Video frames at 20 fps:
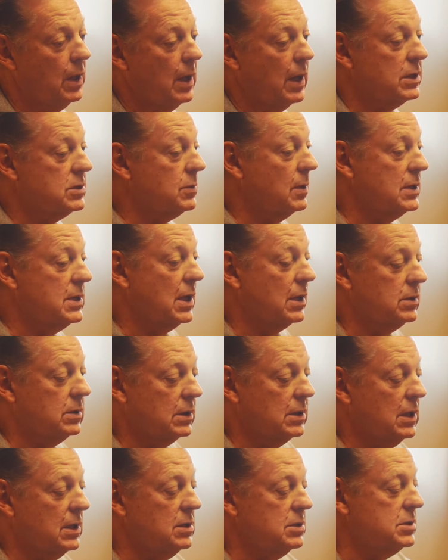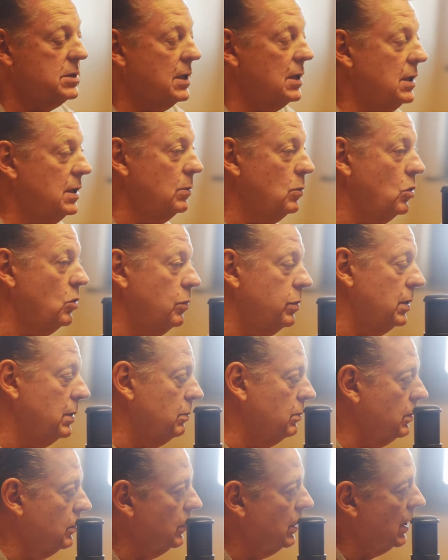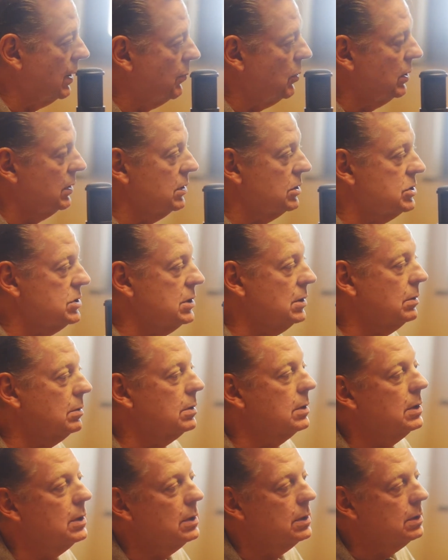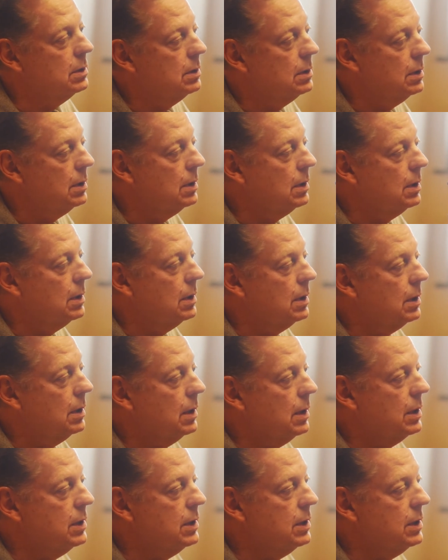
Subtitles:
that's why Dr. King said in the movement, we got to bring the children in. Right.